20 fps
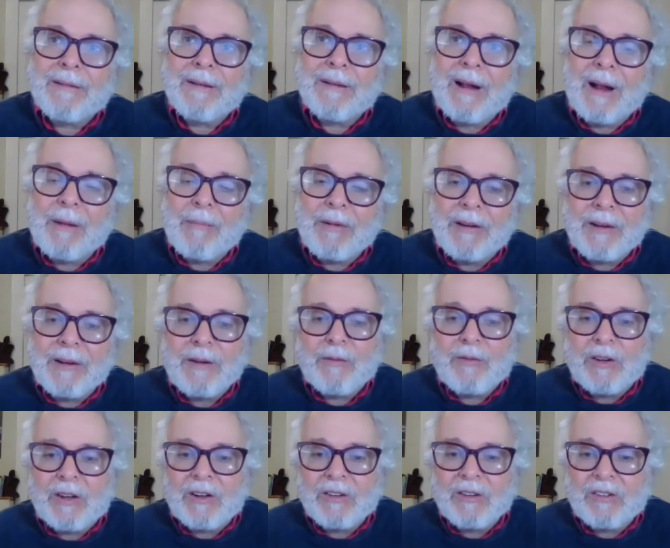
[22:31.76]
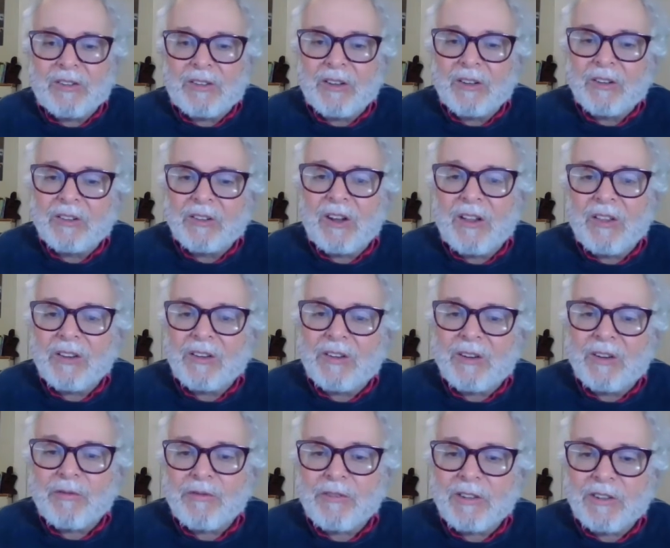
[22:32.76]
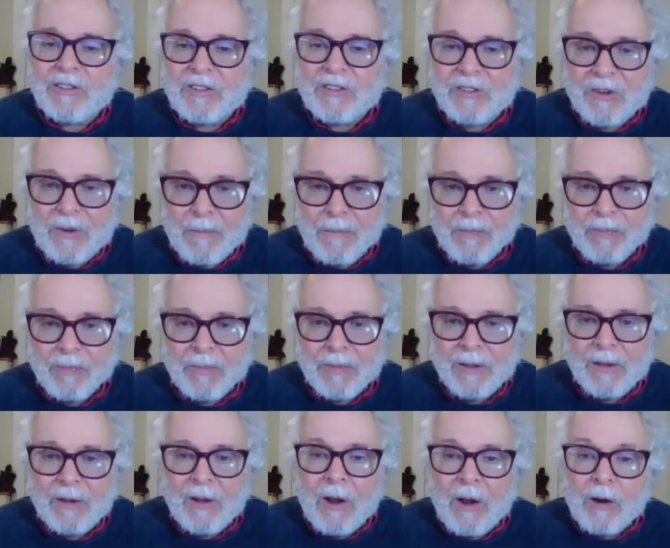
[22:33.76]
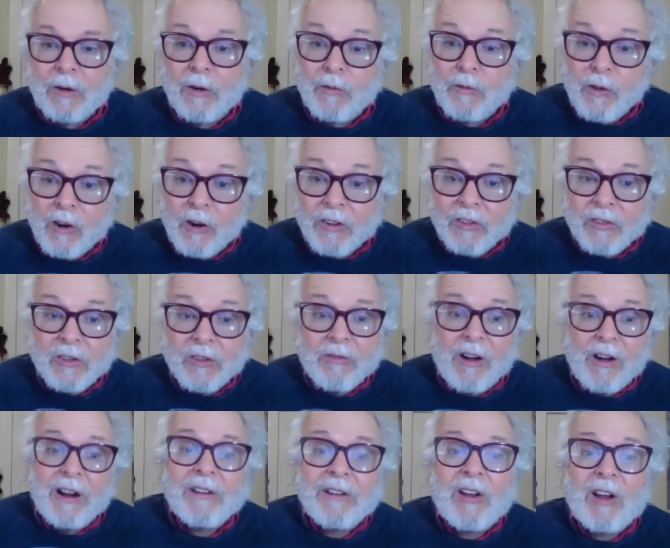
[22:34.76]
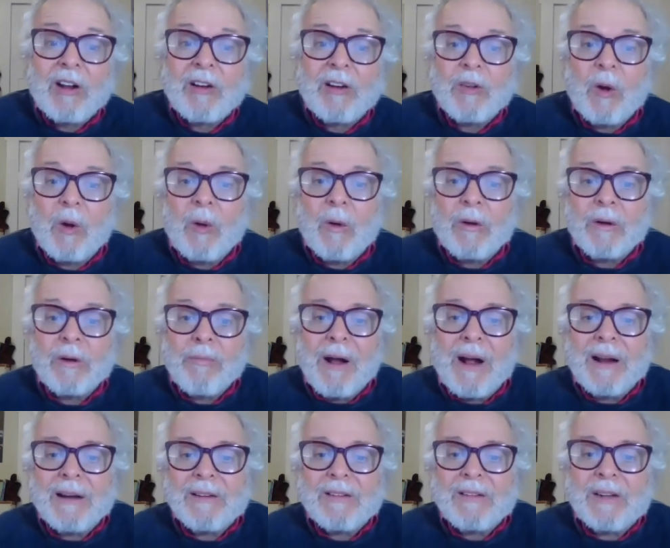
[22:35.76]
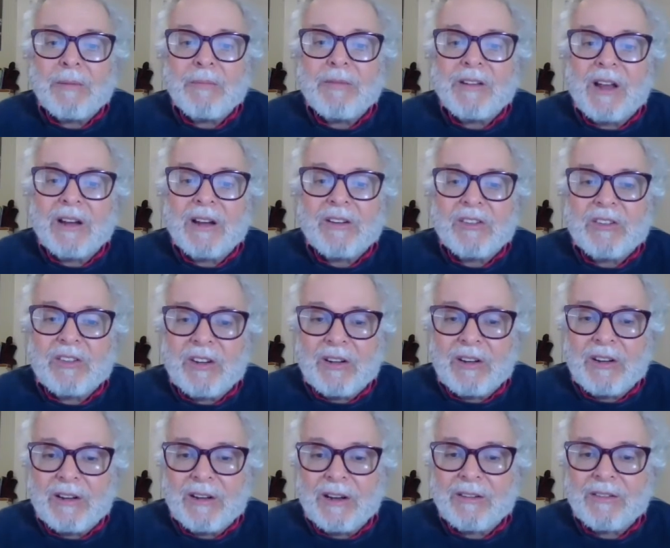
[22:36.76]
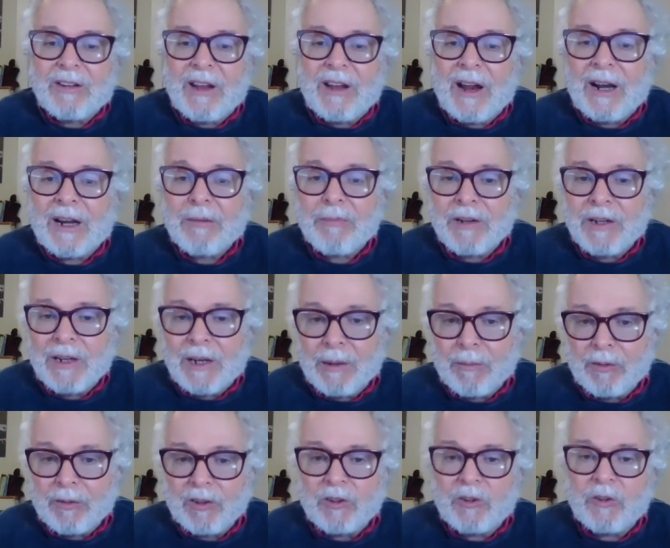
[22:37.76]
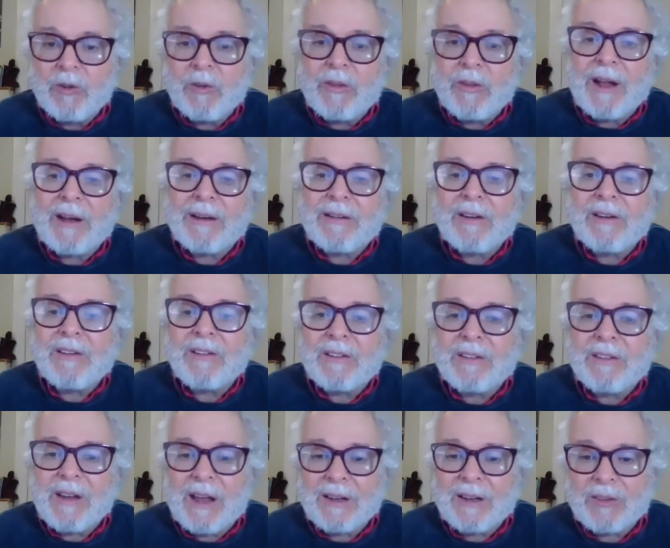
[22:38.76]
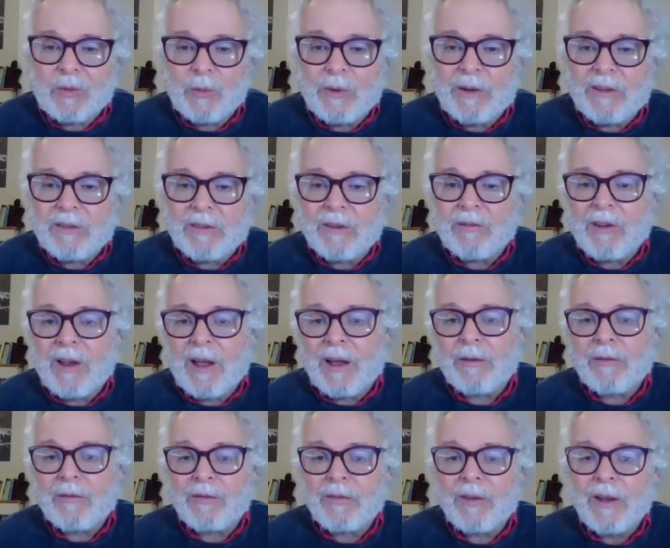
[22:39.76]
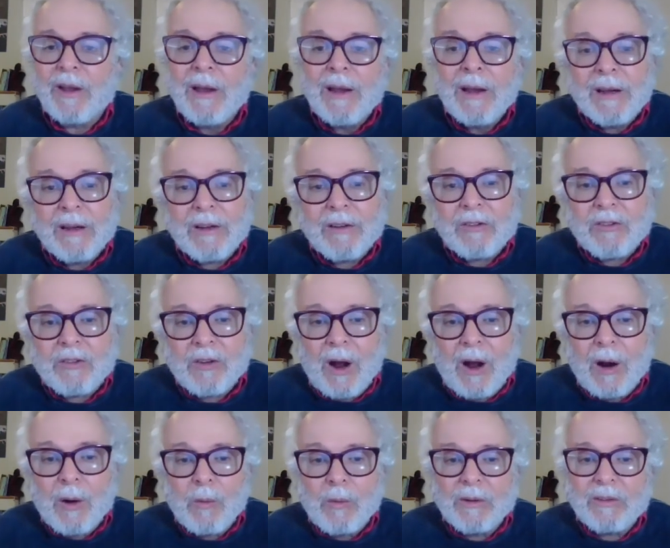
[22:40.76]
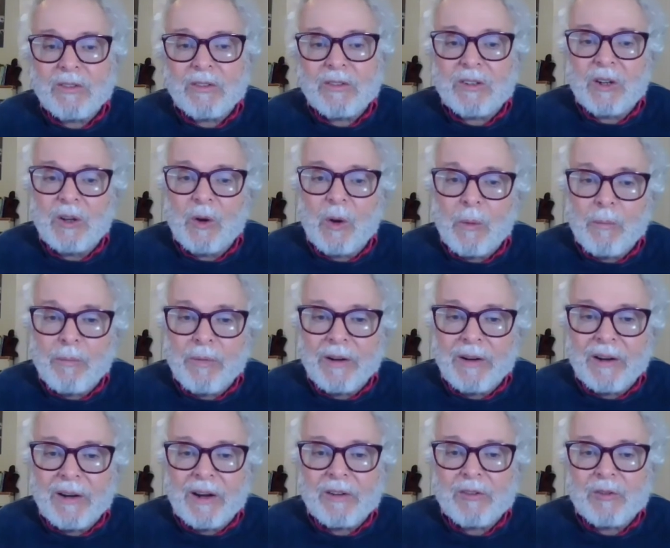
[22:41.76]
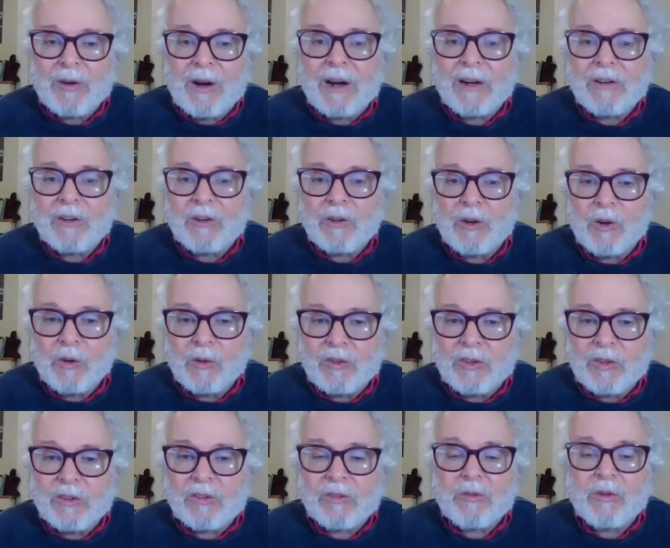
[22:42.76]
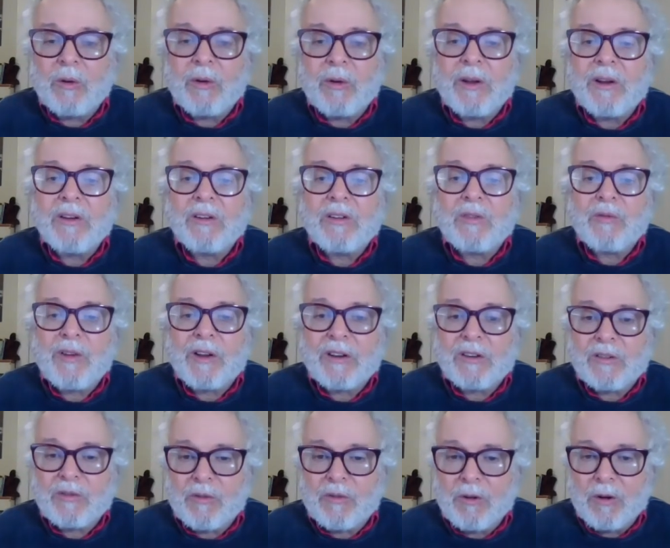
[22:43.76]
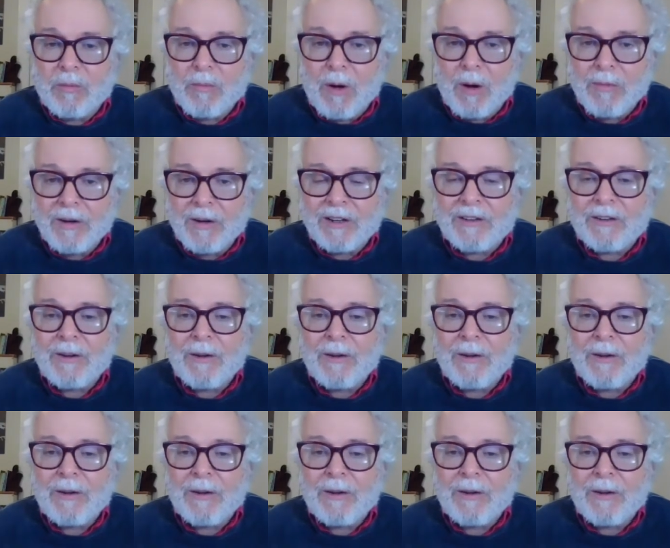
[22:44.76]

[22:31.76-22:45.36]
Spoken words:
I believed he could still tell the difference. To force the right hand to hold mine seemed like cheating, as he hadn't been able to do that in his last weeks of life. His jaw was still open, and I tried to close it, stroking his face for a moment.